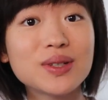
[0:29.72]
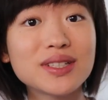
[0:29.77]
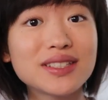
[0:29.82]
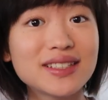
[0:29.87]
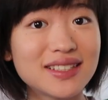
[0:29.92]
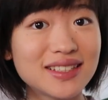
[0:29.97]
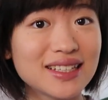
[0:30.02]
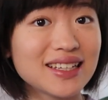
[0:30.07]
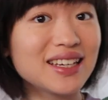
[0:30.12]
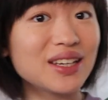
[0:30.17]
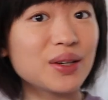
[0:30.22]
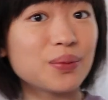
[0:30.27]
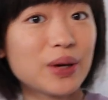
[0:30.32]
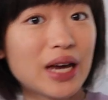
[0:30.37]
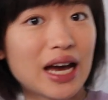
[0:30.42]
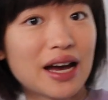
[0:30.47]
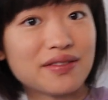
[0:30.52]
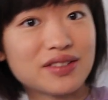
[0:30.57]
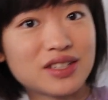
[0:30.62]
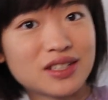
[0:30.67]
can see, we
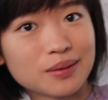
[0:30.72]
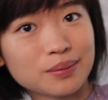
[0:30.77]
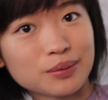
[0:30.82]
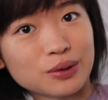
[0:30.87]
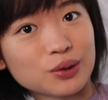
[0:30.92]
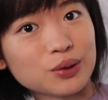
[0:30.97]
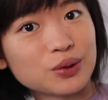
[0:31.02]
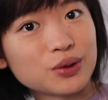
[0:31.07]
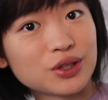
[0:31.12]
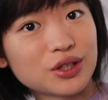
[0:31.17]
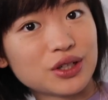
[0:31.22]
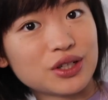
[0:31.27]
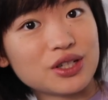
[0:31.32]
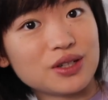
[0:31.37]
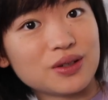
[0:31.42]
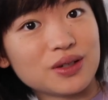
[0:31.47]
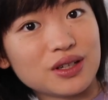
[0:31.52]
have some Lunar New